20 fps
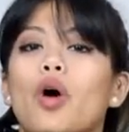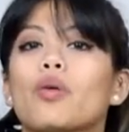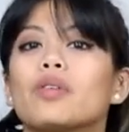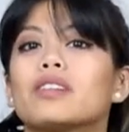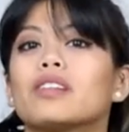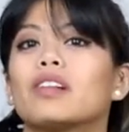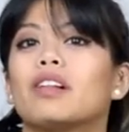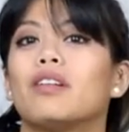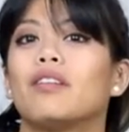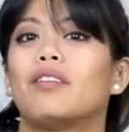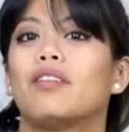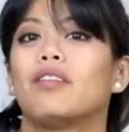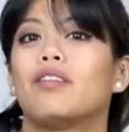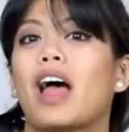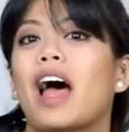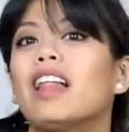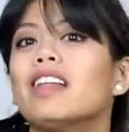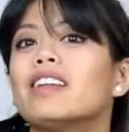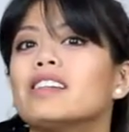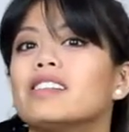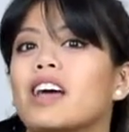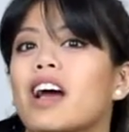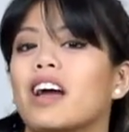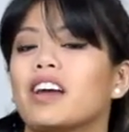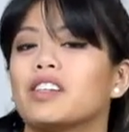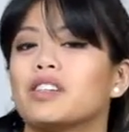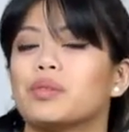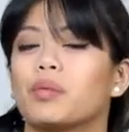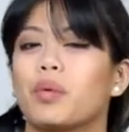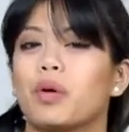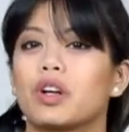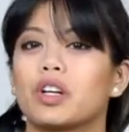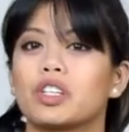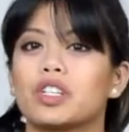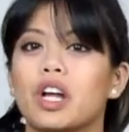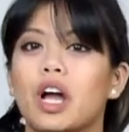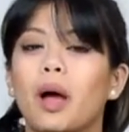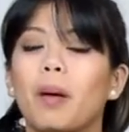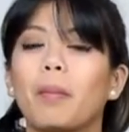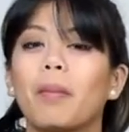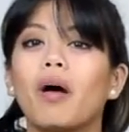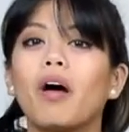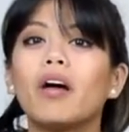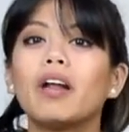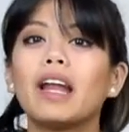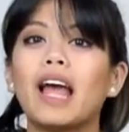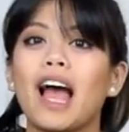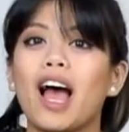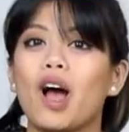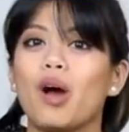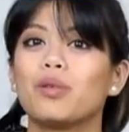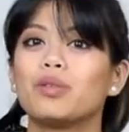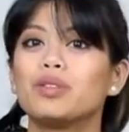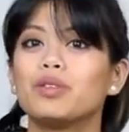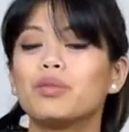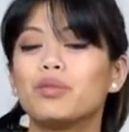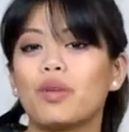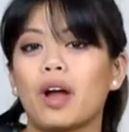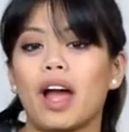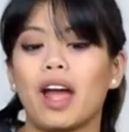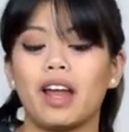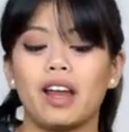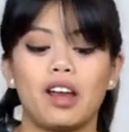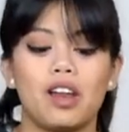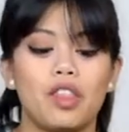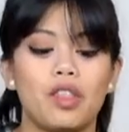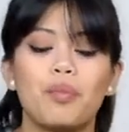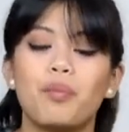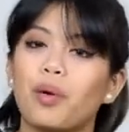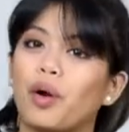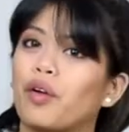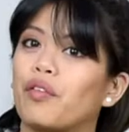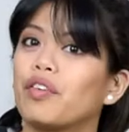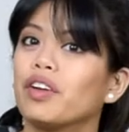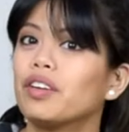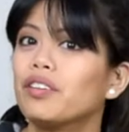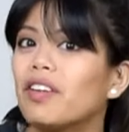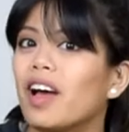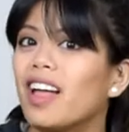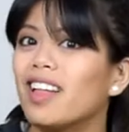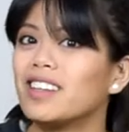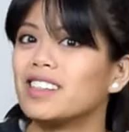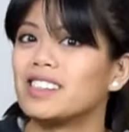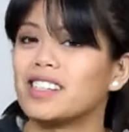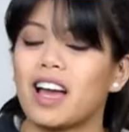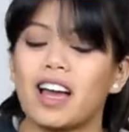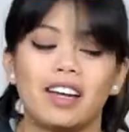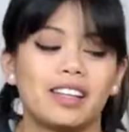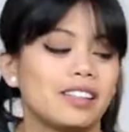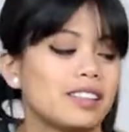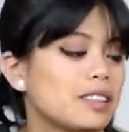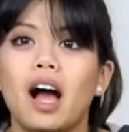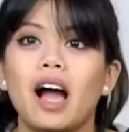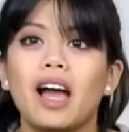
to host a little Valentine's workshop on how to write the perfect Valentine's.